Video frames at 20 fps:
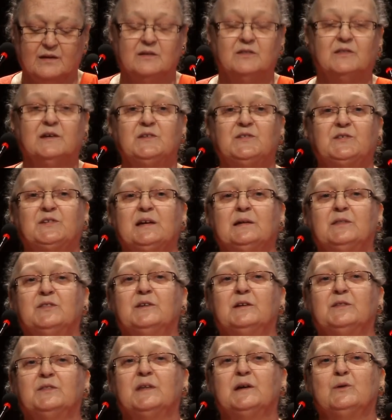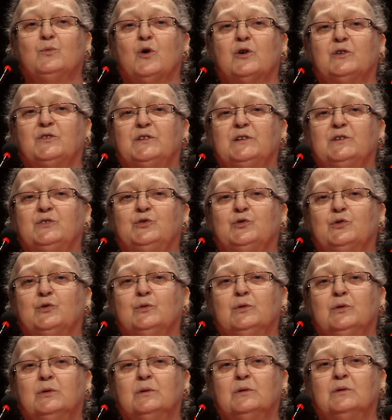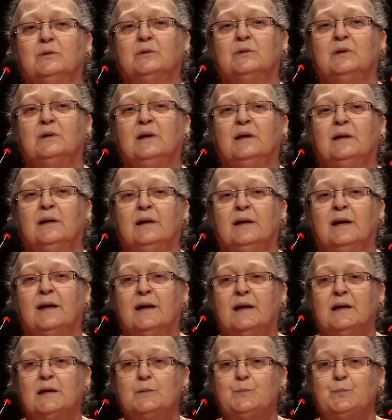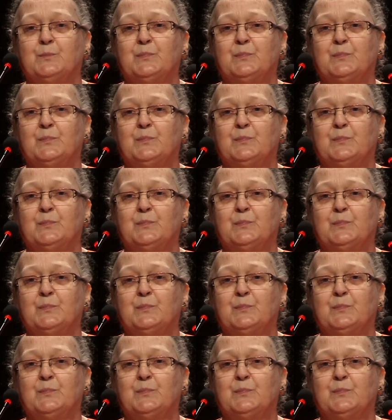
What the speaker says: They said that they wanted to help